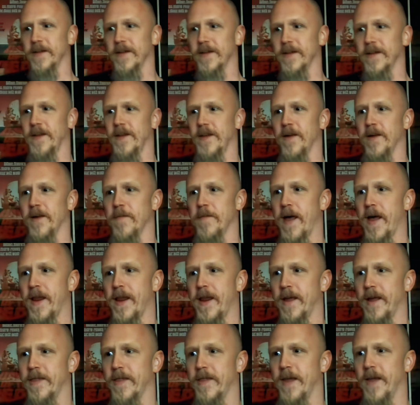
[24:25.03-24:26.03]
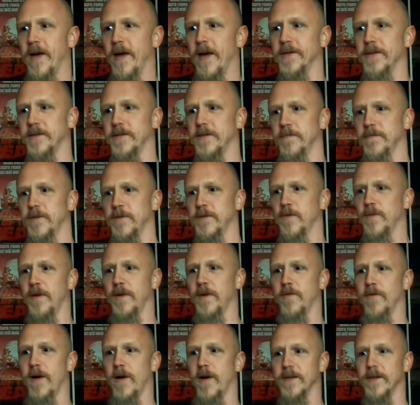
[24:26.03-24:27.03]
I'd say you're batting a thousand
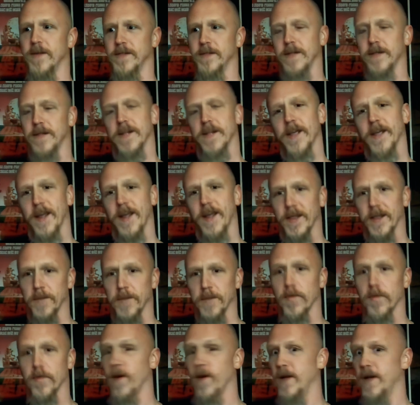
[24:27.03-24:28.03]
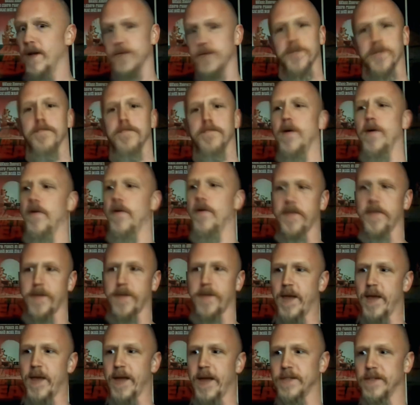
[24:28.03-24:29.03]
between Rosalind Leigh and The Breach, both
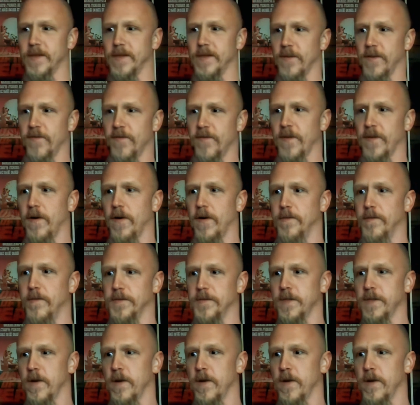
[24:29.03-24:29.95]
excellent films.